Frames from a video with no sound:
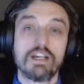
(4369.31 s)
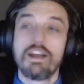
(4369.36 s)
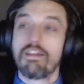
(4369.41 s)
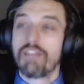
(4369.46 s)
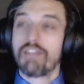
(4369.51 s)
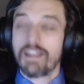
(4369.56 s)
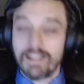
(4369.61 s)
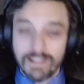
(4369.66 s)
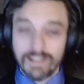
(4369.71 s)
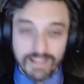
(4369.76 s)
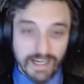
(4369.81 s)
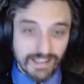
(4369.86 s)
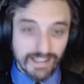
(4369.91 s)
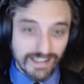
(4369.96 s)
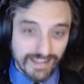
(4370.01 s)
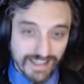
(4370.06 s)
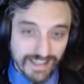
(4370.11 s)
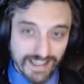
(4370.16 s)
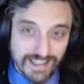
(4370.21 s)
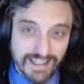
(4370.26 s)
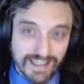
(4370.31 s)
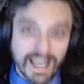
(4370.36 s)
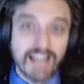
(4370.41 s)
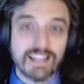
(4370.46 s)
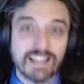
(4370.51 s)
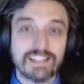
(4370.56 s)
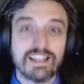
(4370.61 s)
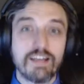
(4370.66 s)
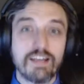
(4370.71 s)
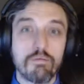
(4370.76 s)
Mm. They designed it the
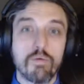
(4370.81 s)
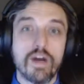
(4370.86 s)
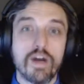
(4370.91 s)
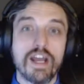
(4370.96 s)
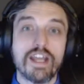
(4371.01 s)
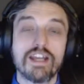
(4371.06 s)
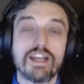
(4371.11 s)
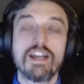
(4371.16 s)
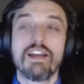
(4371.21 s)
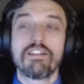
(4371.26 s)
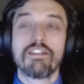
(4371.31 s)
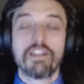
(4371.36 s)
exact same way.